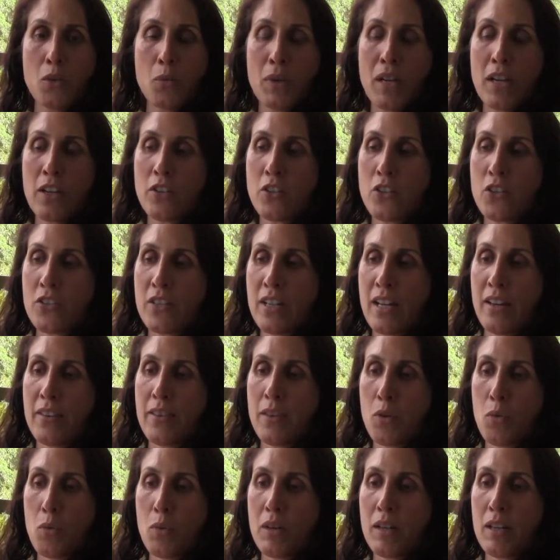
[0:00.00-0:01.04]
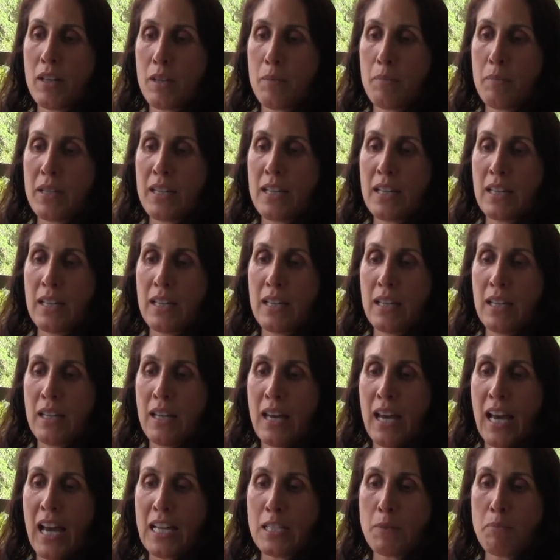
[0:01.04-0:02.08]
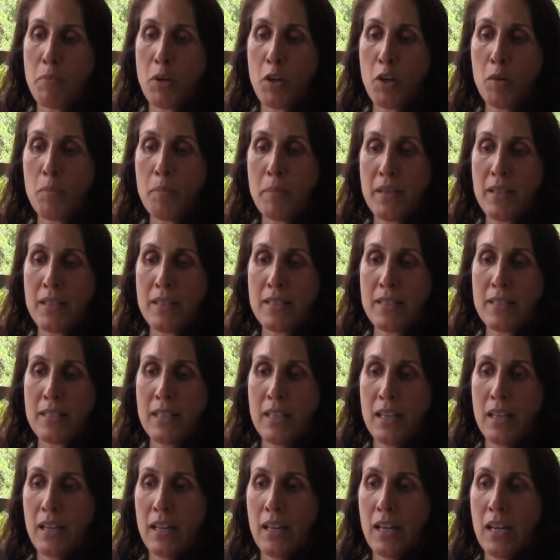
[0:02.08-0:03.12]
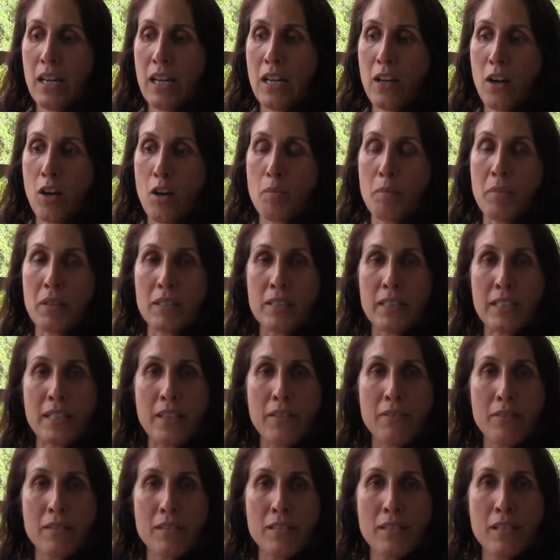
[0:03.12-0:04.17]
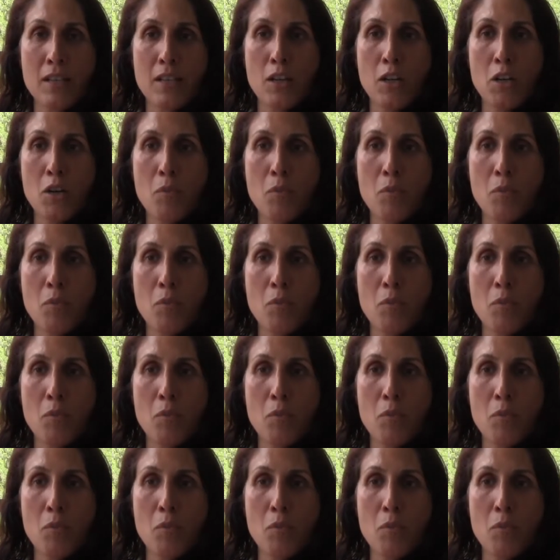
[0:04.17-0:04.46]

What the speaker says: we understand that we're going to has purpose in our beliefs,